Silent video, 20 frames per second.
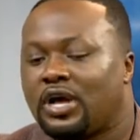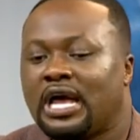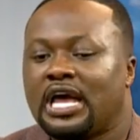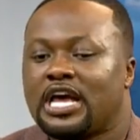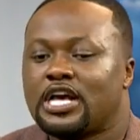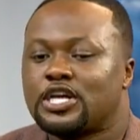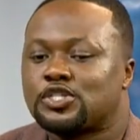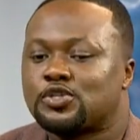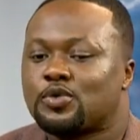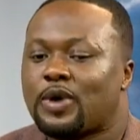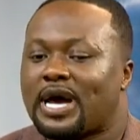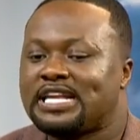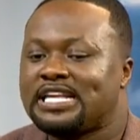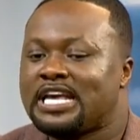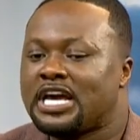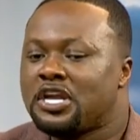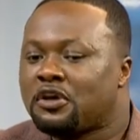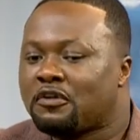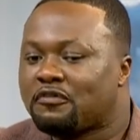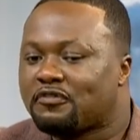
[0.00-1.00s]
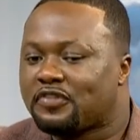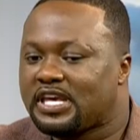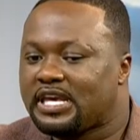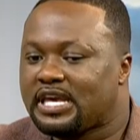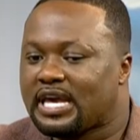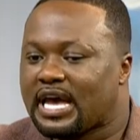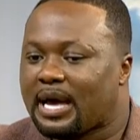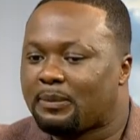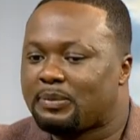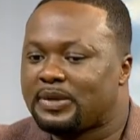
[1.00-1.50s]
Okay. So at the end of
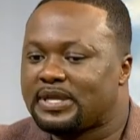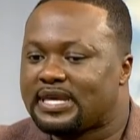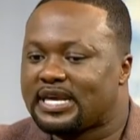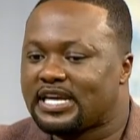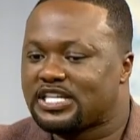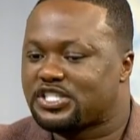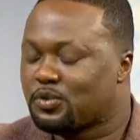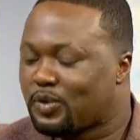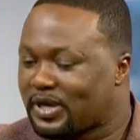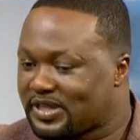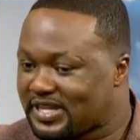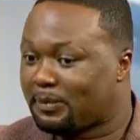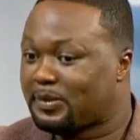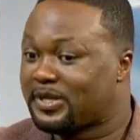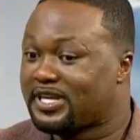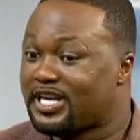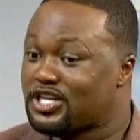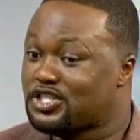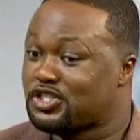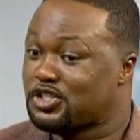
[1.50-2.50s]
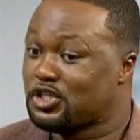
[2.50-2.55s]
the application, when the application